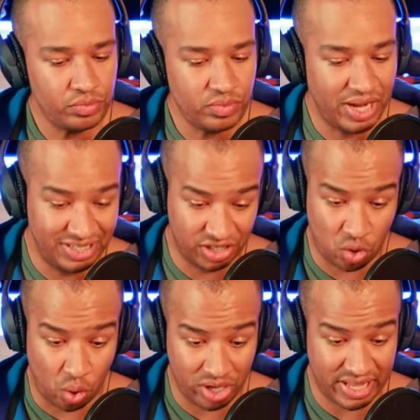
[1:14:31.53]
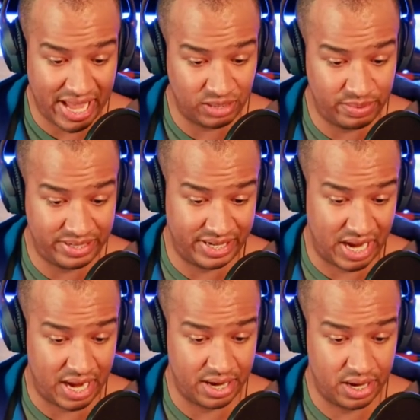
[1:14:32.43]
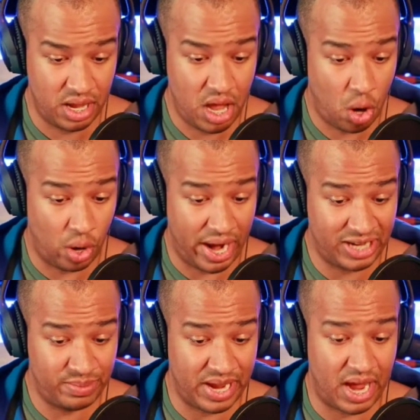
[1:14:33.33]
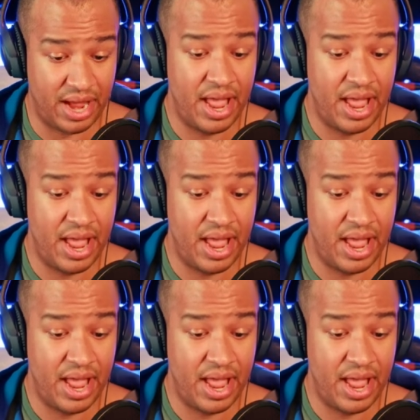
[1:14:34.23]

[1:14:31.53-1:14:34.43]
Says according to the HBCI or HBI,